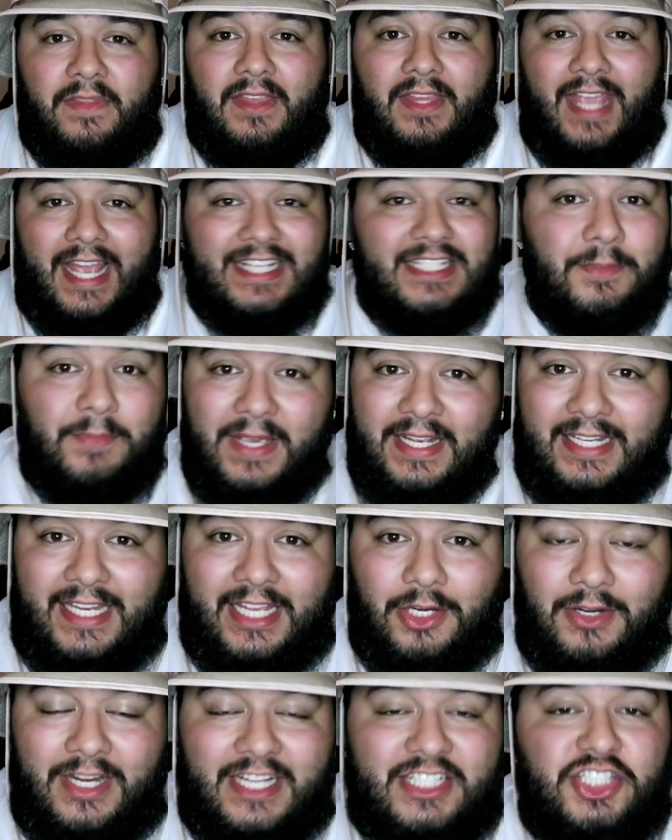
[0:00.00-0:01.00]
It's a big
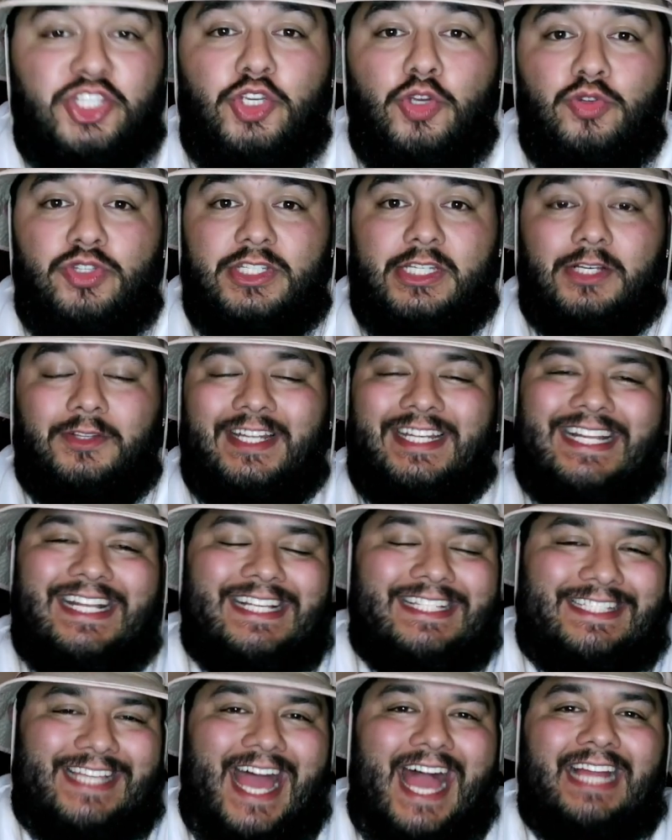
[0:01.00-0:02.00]
deal. It's a huge deal. They did
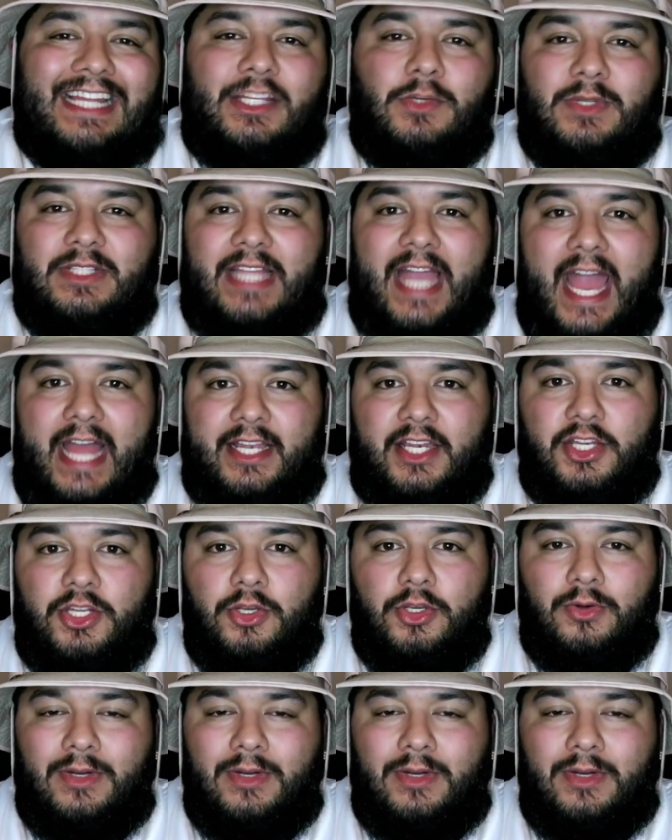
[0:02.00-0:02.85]
exactly what they had to do.